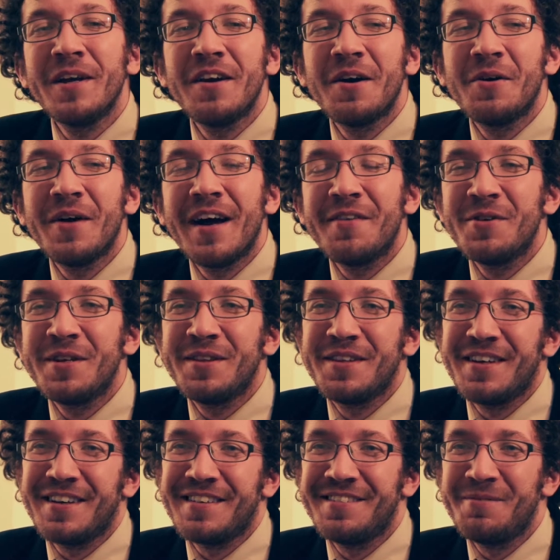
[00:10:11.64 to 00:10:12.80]
we know
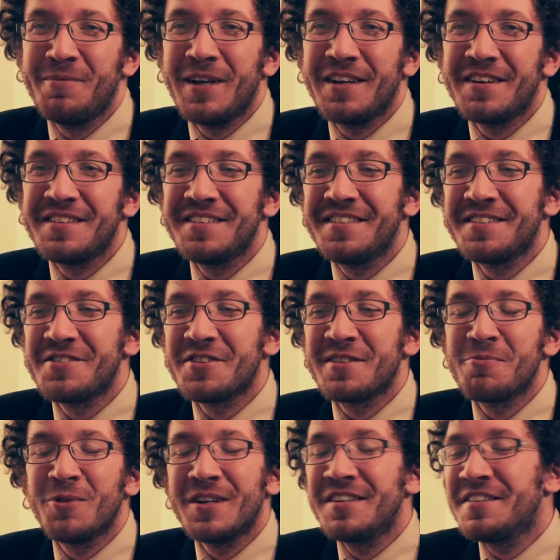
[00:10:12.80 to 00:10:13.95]
everything because it's
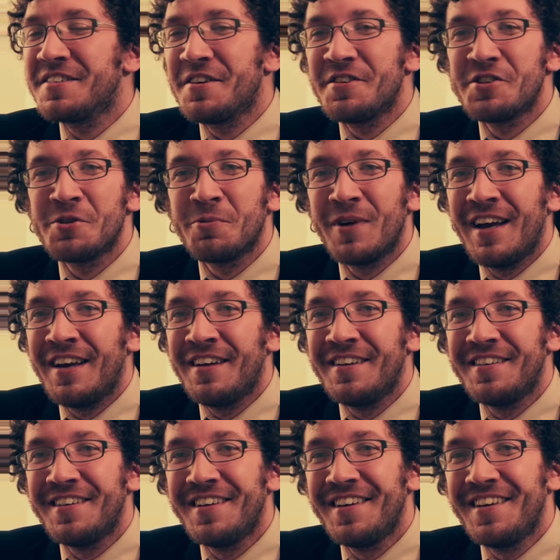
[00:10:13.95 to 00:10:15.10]
just one search away.
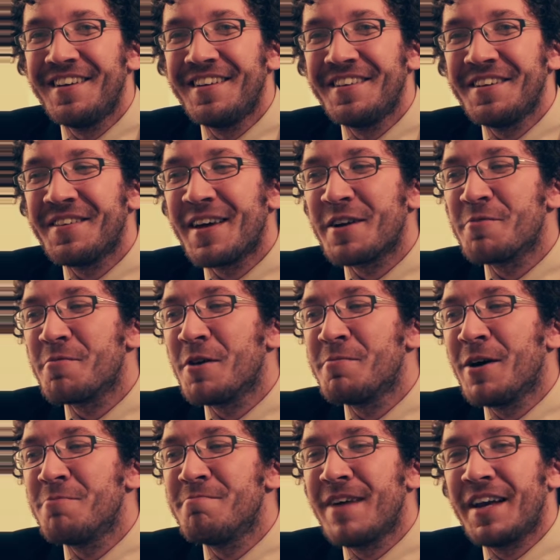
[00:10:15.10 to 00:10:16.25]
Like
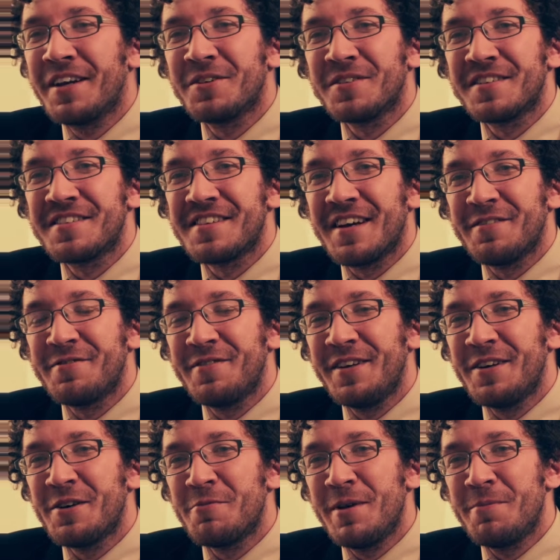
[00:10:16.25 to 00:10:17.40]
about medical stuff,
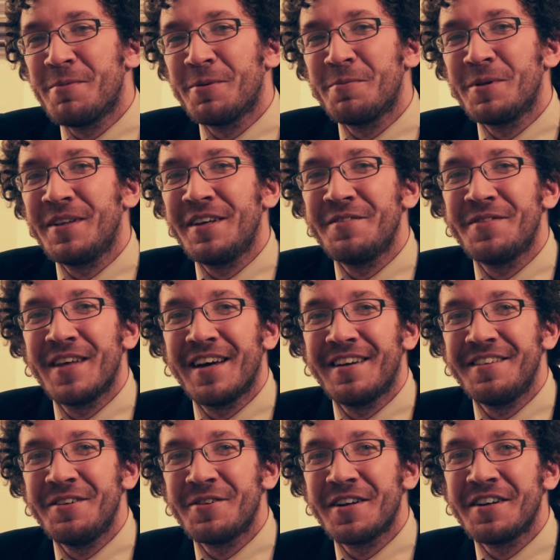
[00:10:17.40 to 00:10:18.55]
you know, people believe
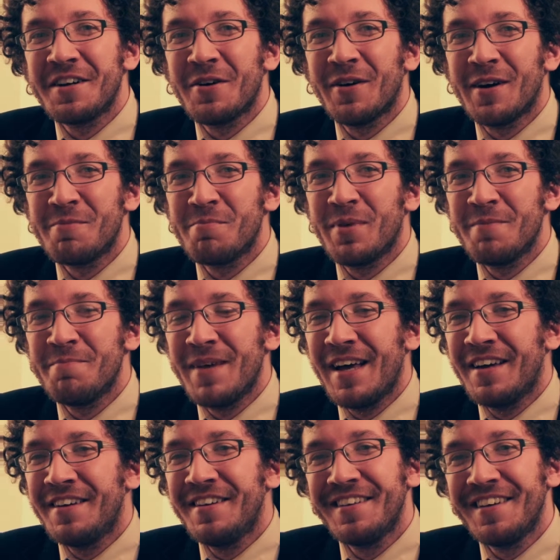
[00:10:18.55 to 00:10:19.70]
that you can go on
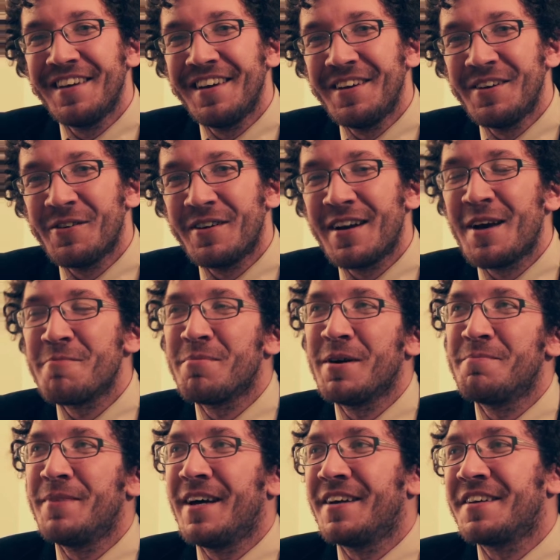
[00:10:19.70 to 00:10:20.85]
PubMed, or not
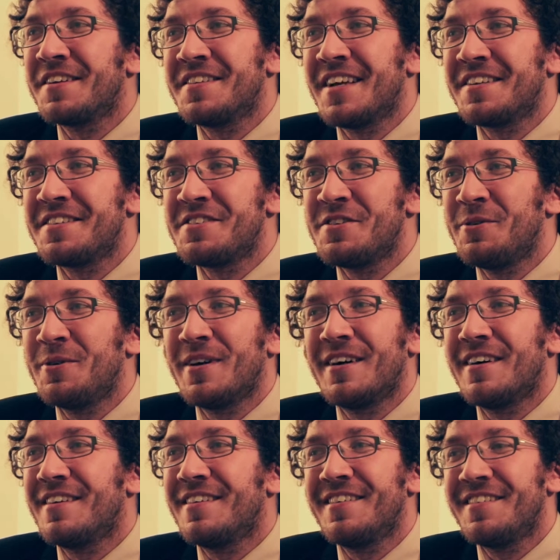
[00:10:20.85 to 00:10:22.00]
PubMed because that's too
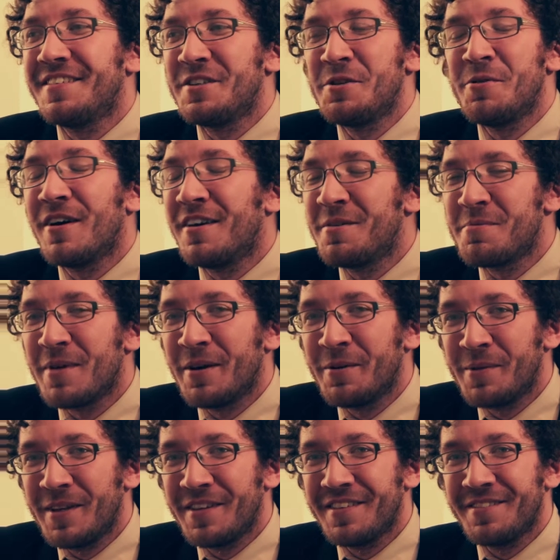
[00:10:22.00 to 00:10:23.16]
hard
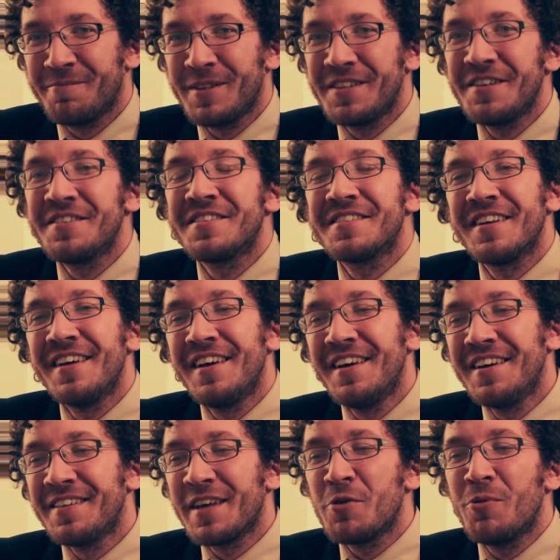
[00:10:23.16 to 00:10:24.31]
probably. But there's
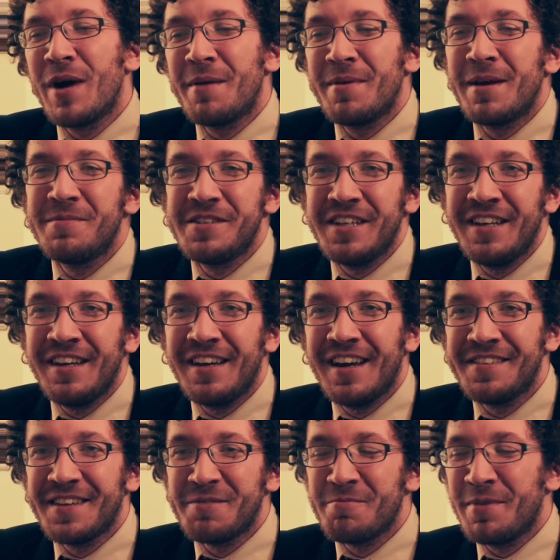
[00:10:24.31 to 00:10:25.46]
like WebMD,
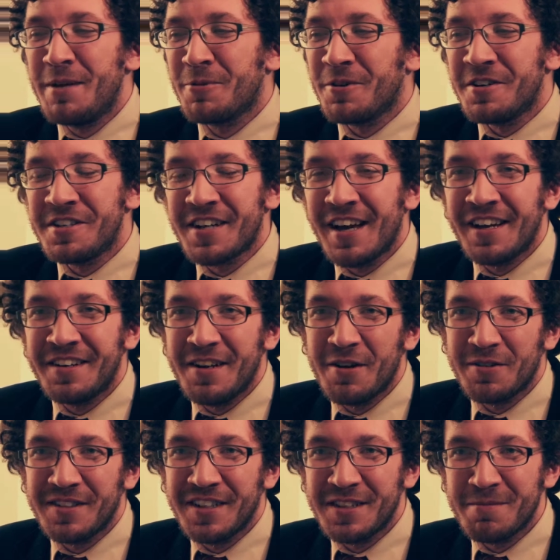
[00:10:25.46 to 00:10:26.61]
and then people are
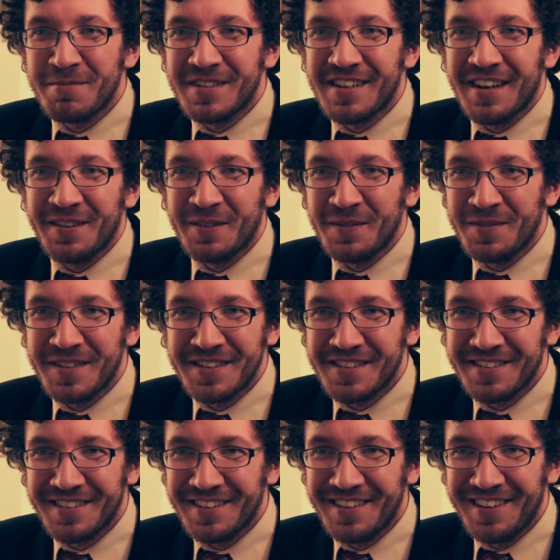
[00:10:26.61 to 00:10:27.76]
diagnosing themselves.
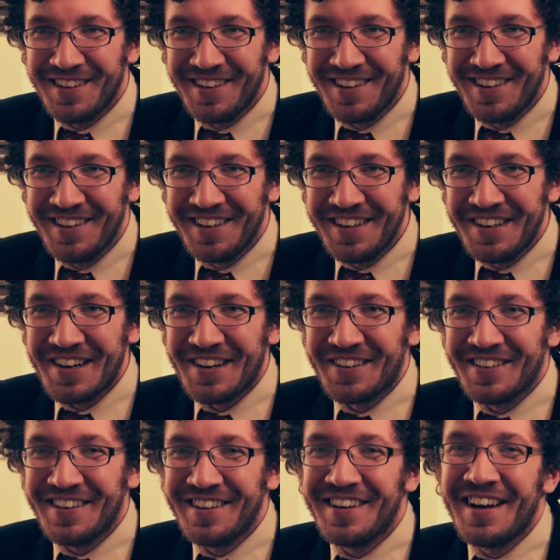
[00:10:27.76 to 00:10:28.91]
You
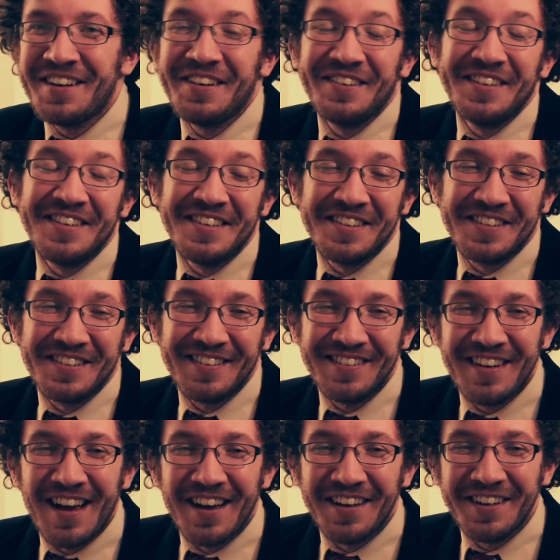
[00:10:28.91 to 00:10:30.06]
know, I know this is
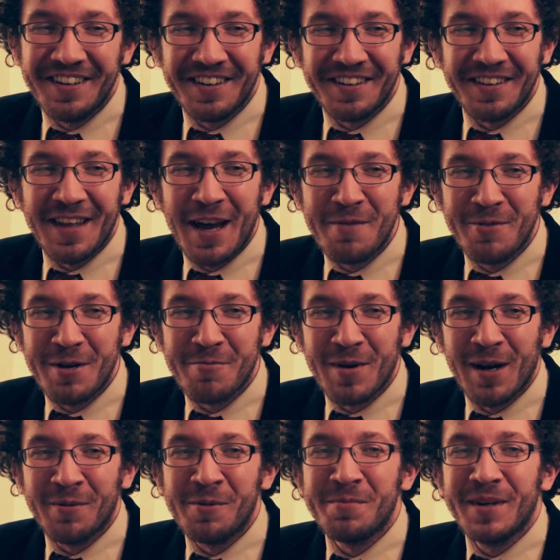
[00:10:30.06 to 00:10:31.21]
not a library
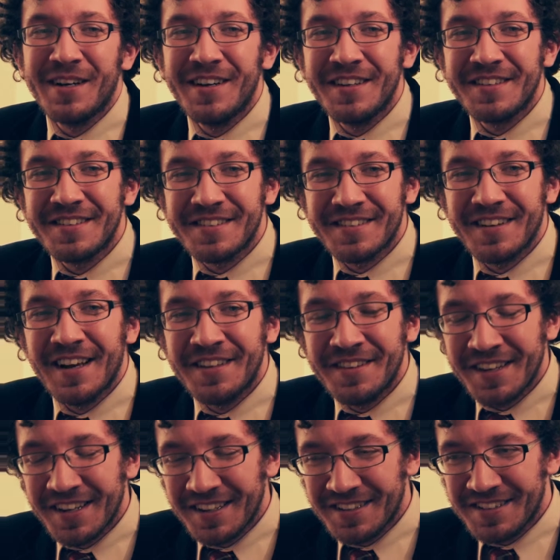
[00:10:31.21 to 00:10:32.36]
problem, but I
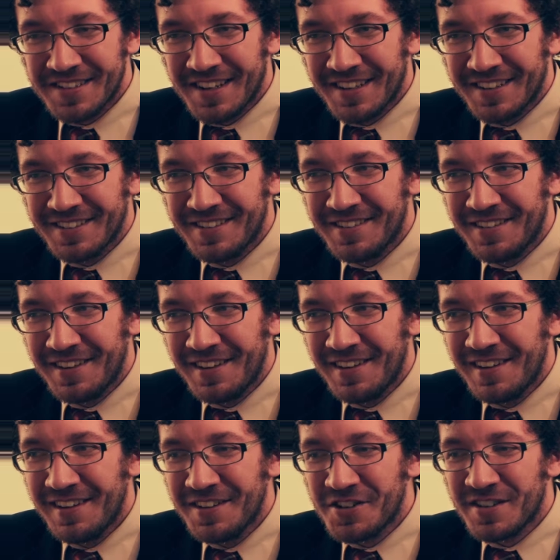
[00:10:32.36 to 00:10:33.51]
think it's
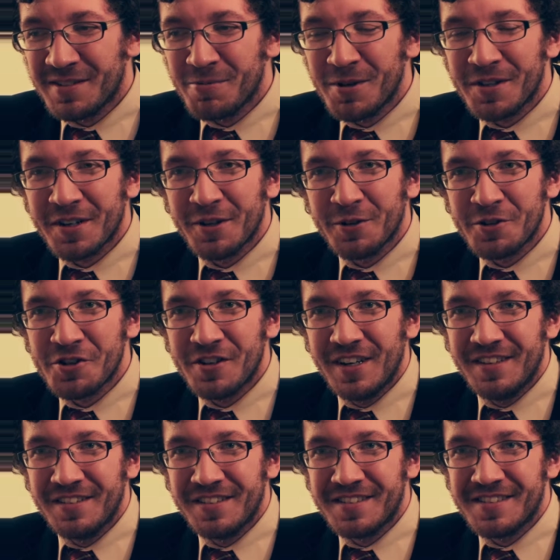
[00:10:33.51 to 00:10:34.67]
just where the culture
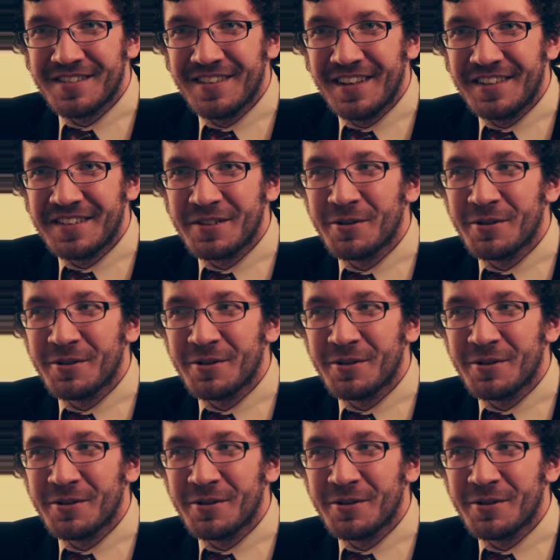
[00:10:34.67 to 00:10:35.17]
is, and